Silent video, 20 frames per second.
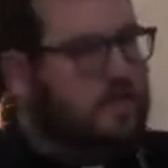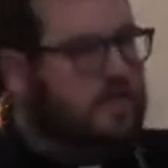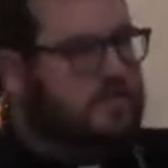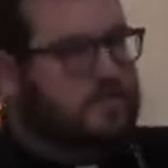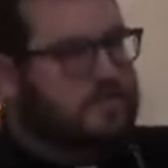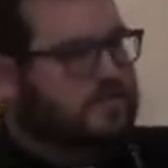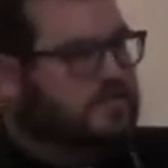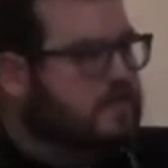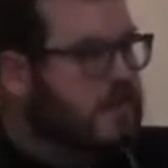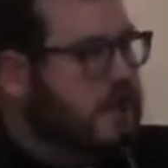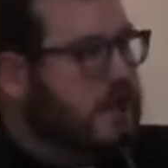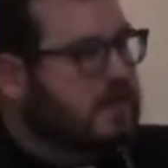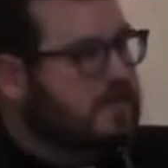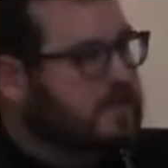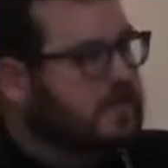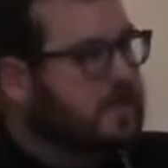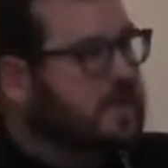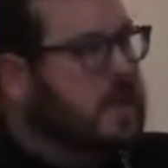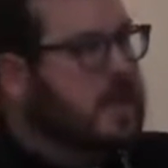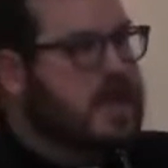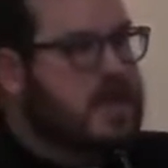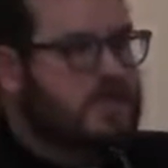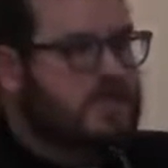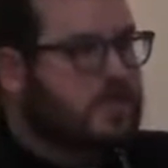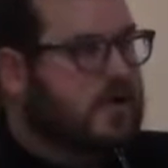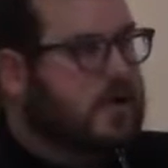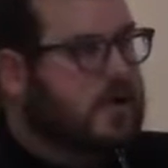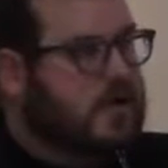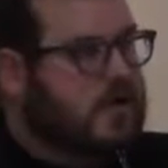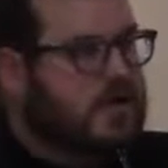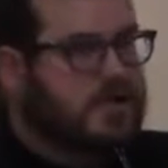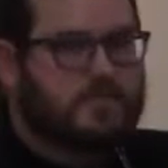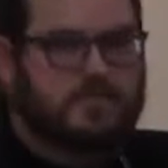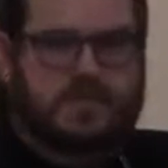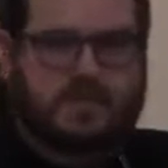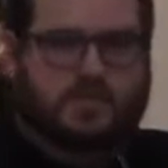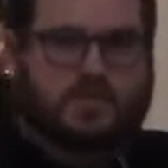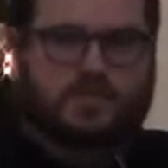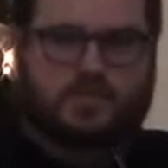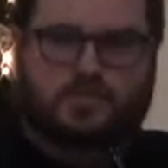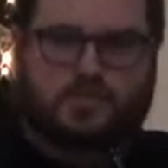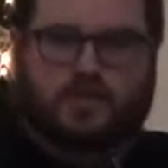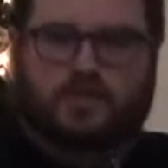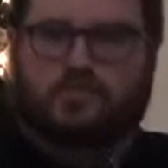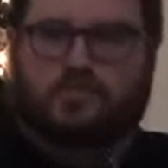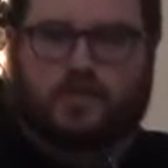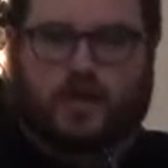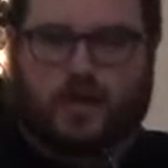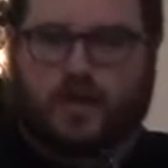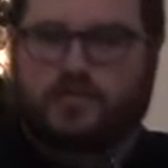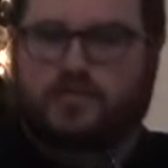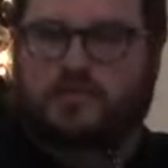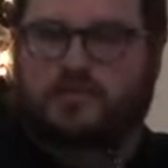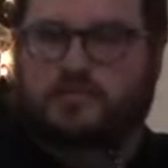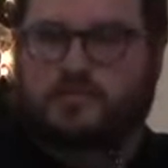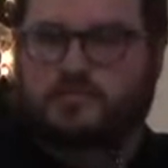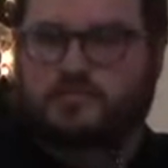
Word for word: on the fact that Abraham is your father.